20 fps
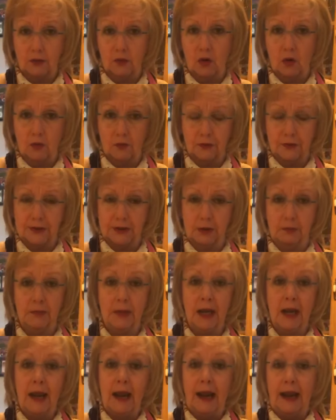over them
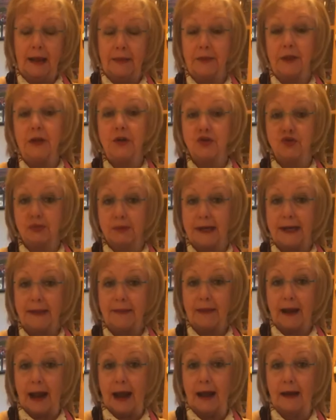and then drink
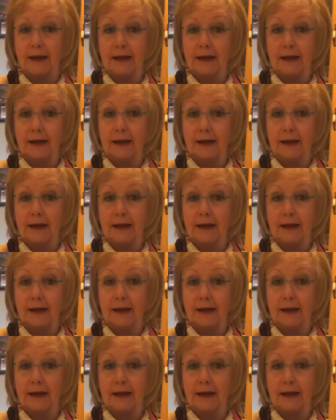that,